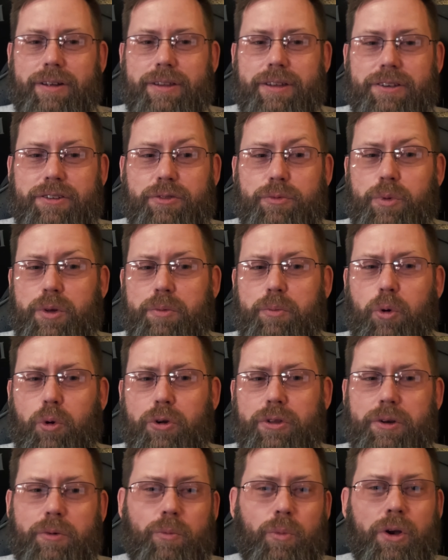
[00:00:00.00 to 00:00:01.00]
on this, with
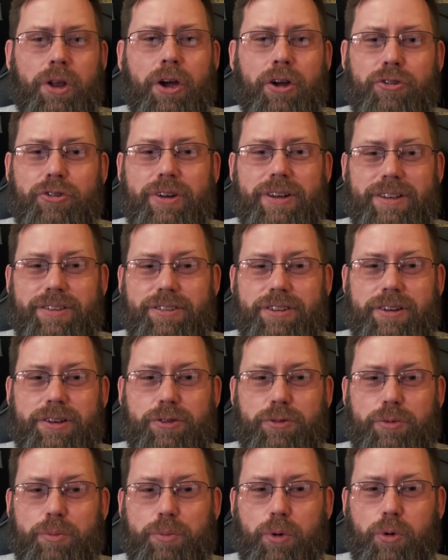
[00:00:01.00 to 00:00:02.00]
more than 100
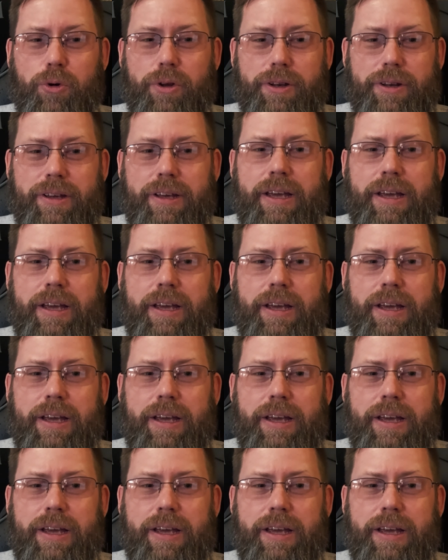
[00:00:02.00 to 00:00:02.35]
incidents reported.